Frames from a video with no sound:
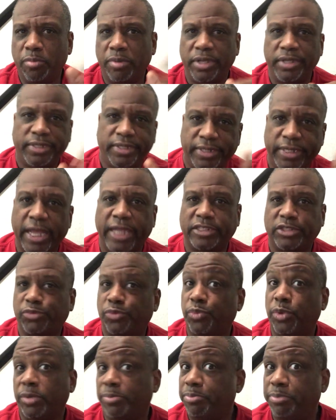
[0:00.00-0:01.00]
but that's
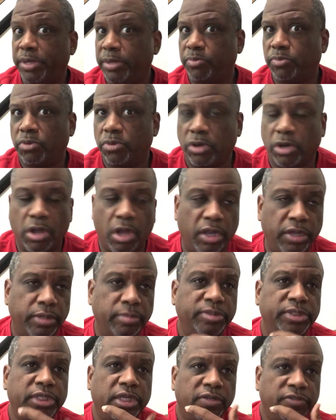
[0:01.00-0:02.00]
what people are calling
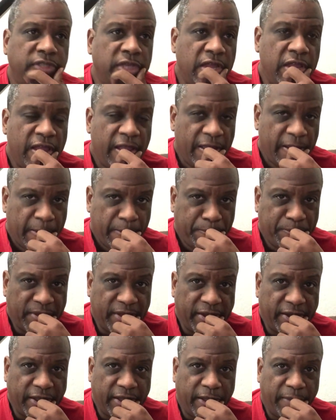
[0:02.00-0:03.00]
themselves.
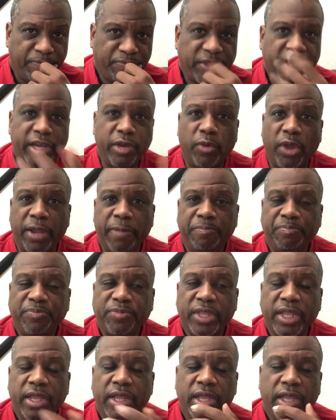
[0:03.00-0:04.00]
But uh, anyway,
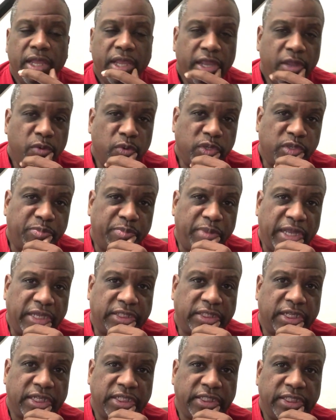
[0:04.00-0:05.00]
he was
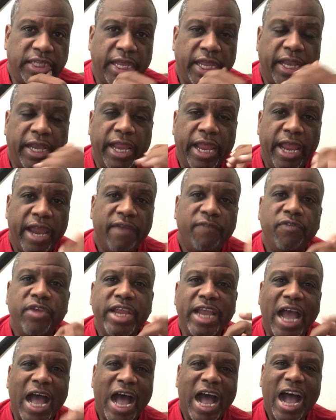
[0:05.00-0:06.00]
basically saying
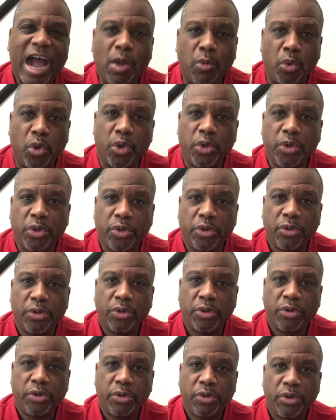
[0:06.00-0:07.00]
every hour,
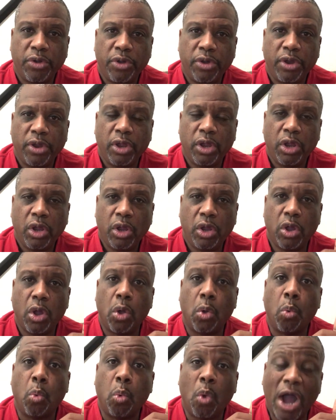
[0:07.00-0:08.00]
go,
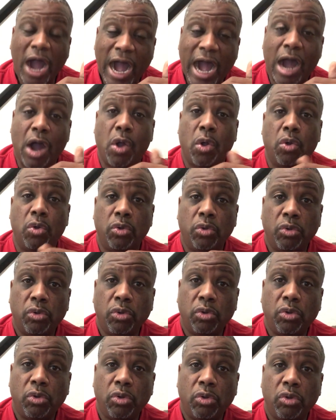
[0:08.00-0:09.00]
wow,
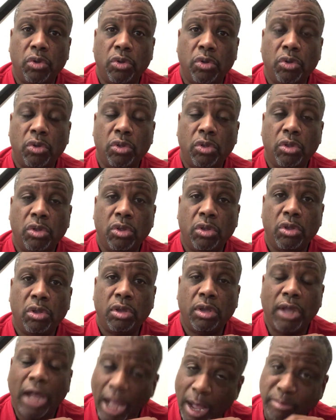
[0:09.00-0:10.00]

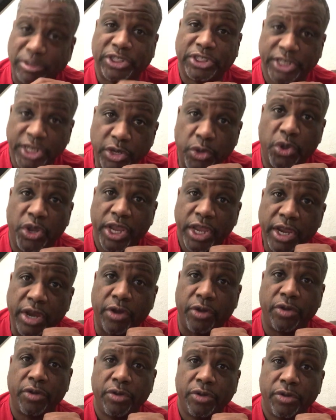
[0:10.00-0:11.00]
I'm still here.